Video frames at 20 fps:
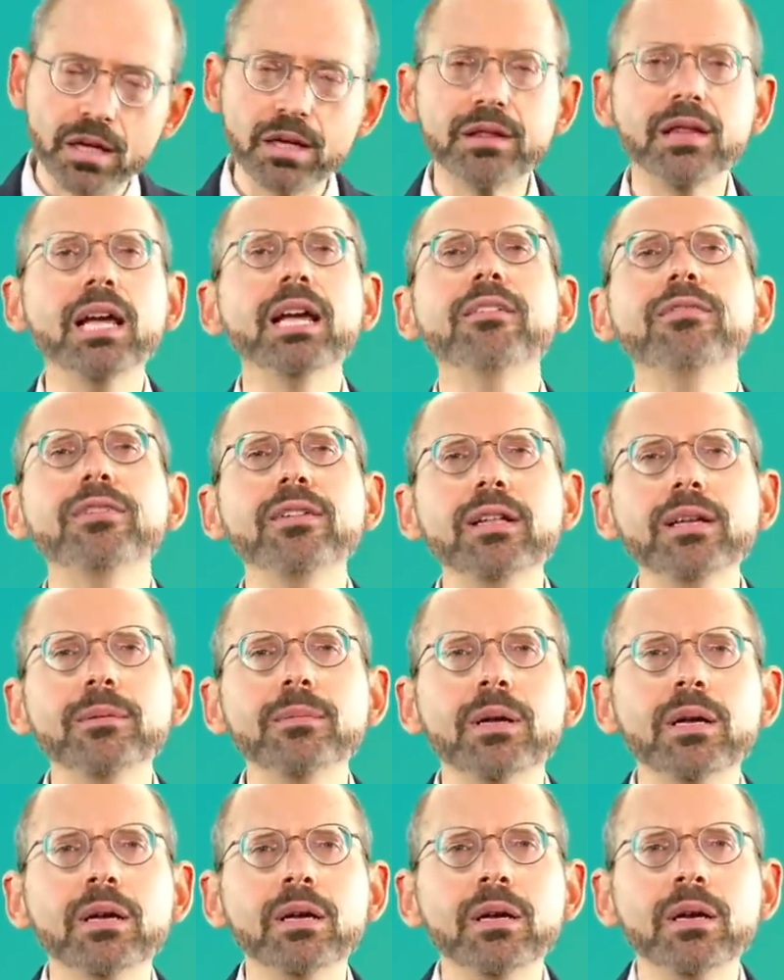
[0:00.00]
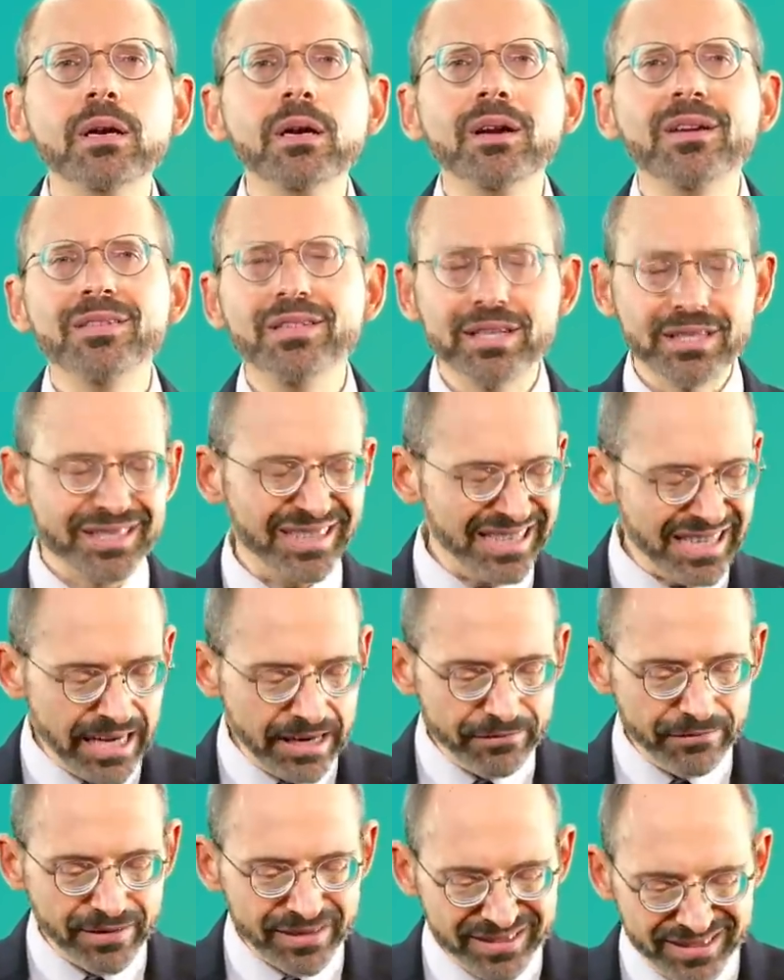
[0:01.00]
Thankfully, this
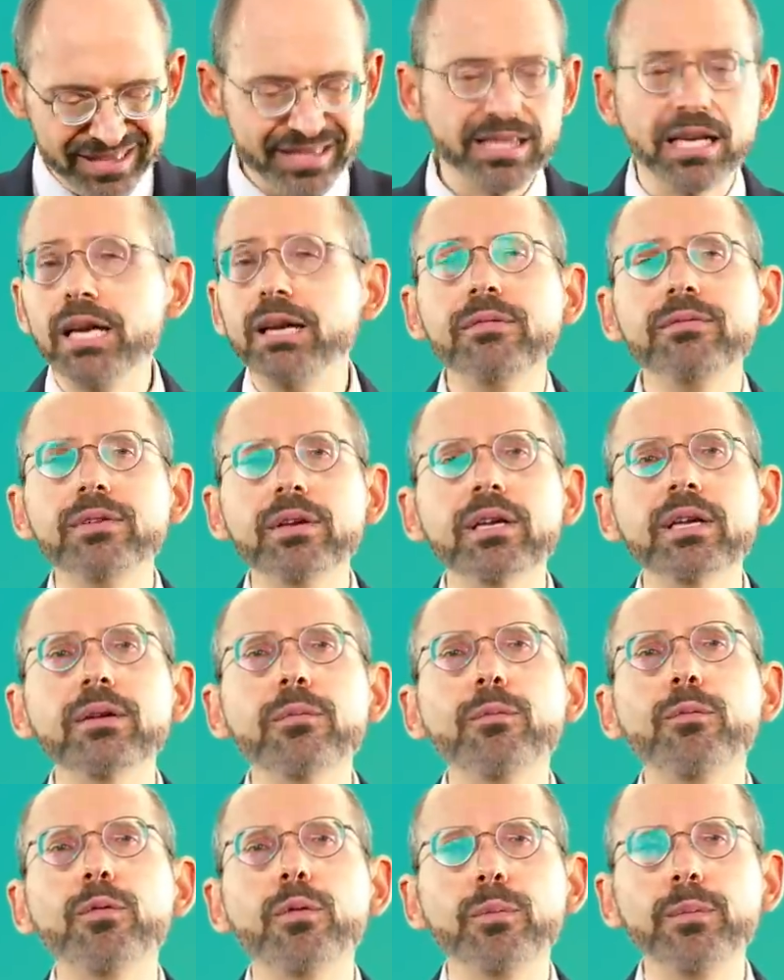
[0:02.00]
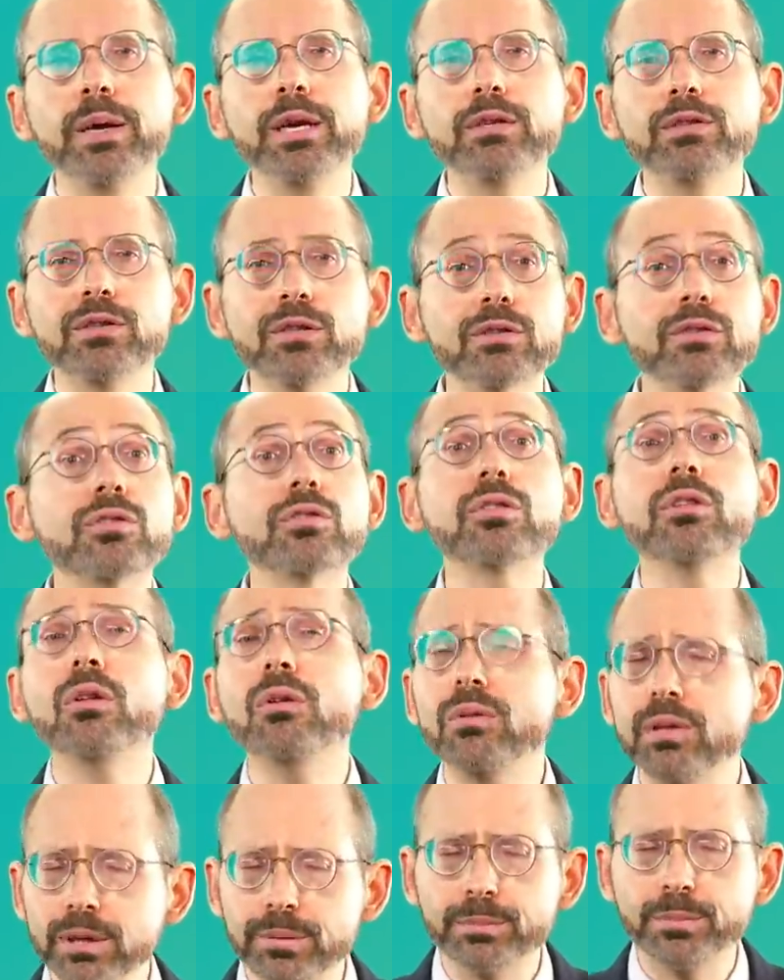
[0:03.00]
life-saving information is
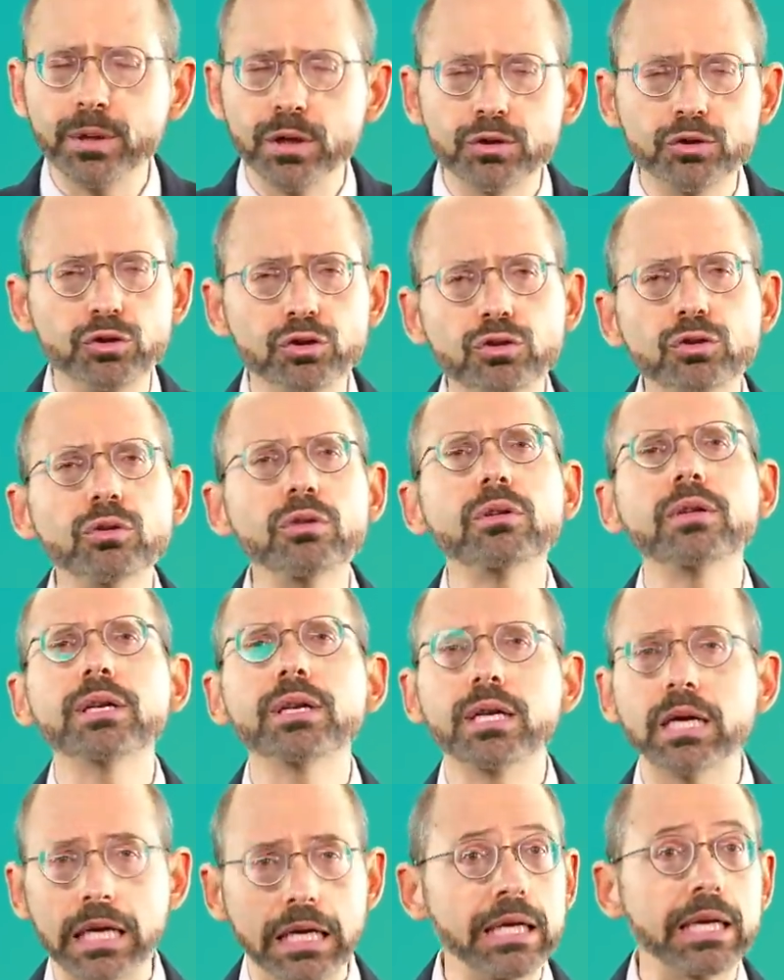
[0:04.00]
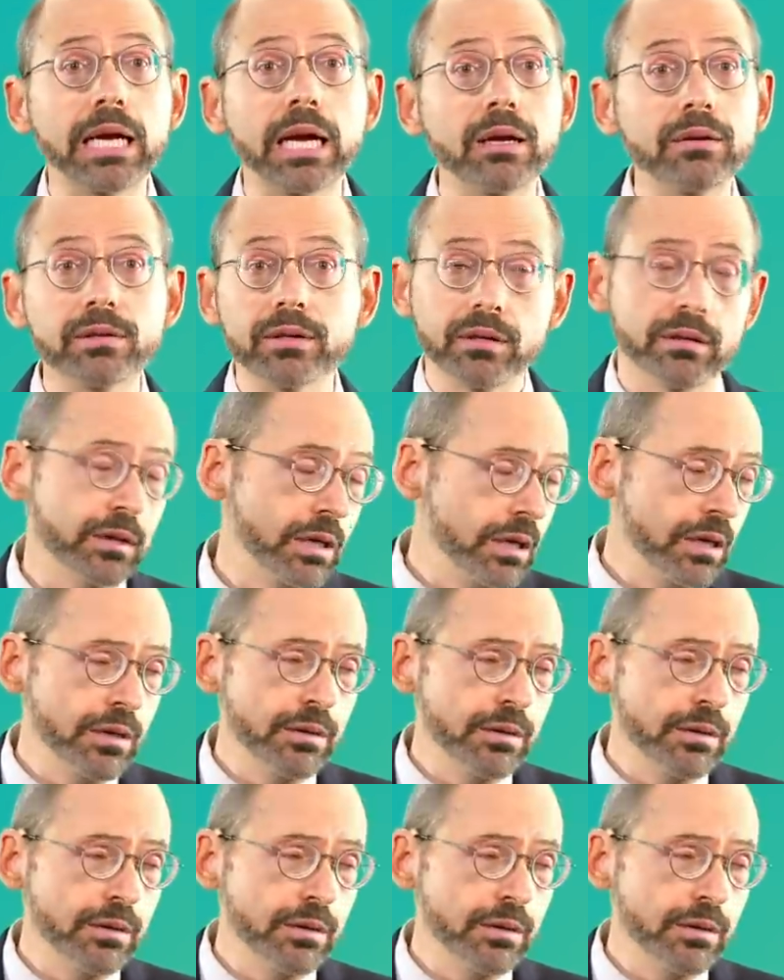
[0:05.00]
slowly but surely getting out there.